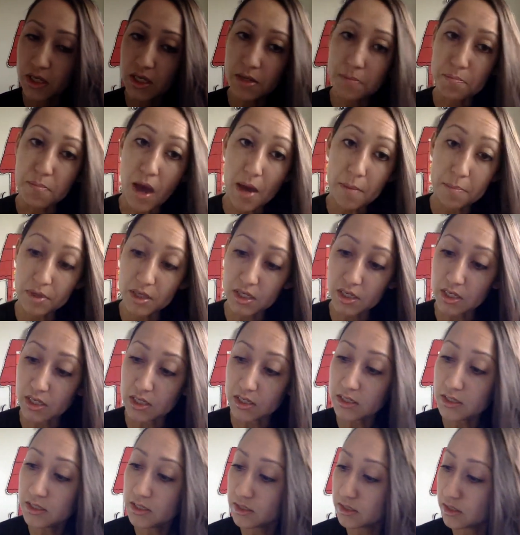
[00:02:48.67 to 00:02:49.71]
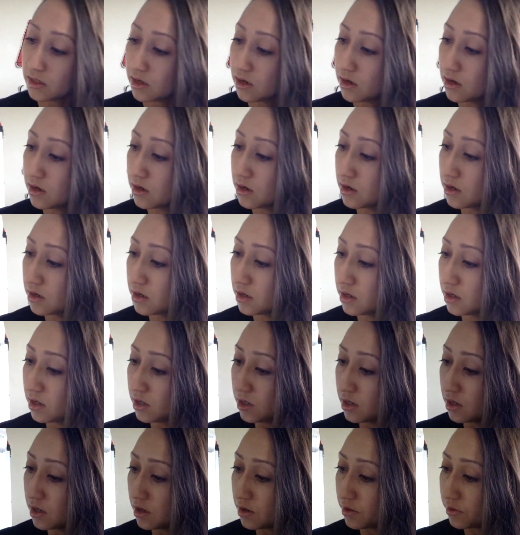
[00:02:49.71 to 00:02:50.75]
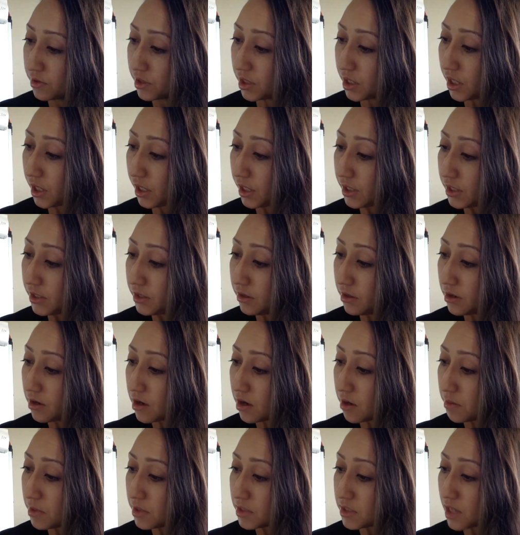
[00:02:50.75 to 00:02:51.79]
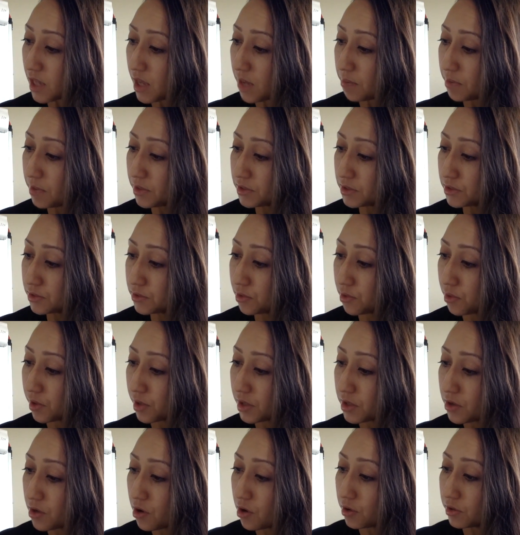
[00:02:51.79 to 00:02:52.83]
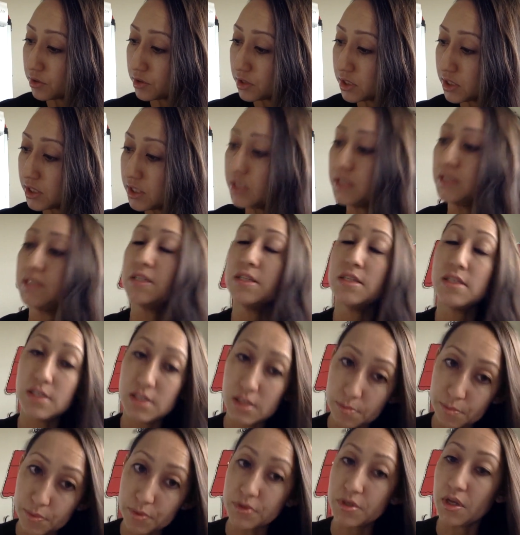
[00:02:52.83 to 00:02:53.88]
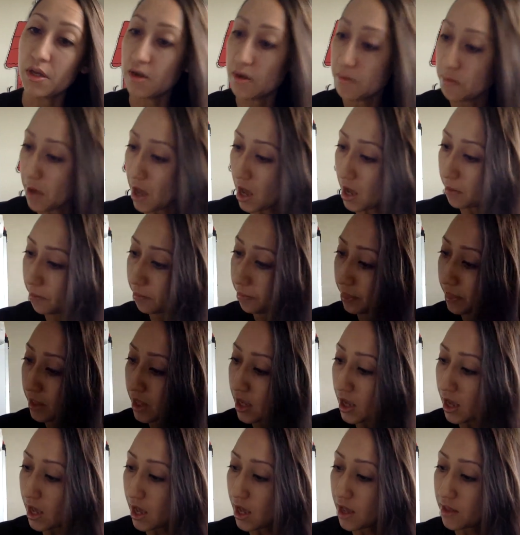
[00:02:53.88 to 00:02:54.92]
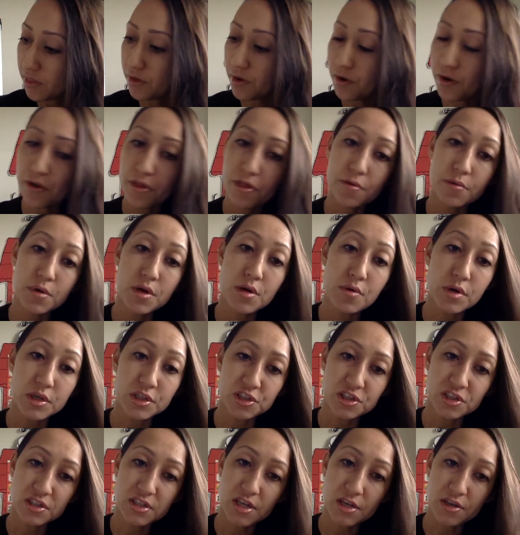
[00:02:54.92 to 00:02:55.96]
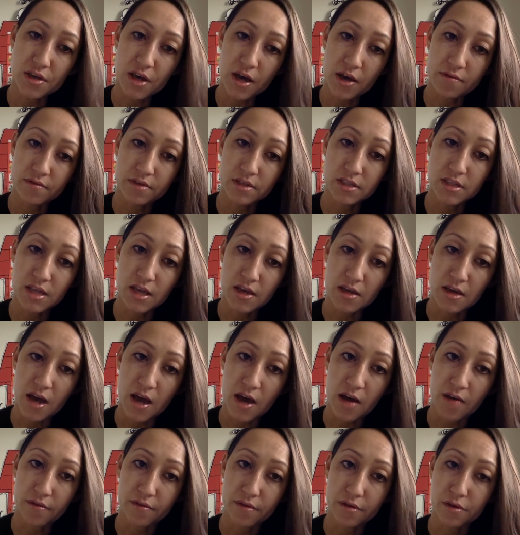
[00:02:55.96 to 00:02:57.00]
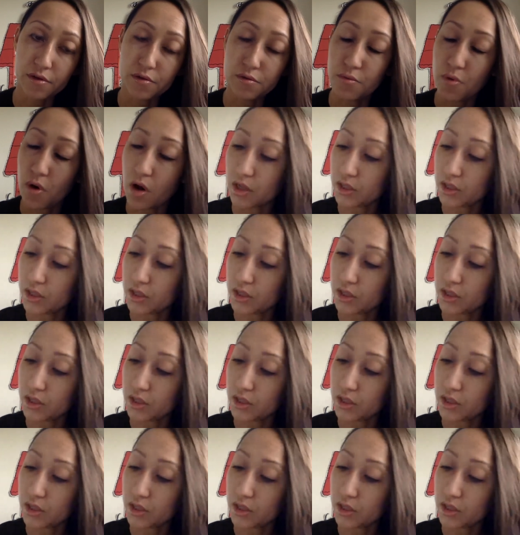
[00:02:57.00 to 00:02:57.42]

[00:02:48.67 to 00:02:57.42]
Map Keys. Okay, it's an epic story called Keys and Symbols on a Map, and there are 3 questions that you have to take after you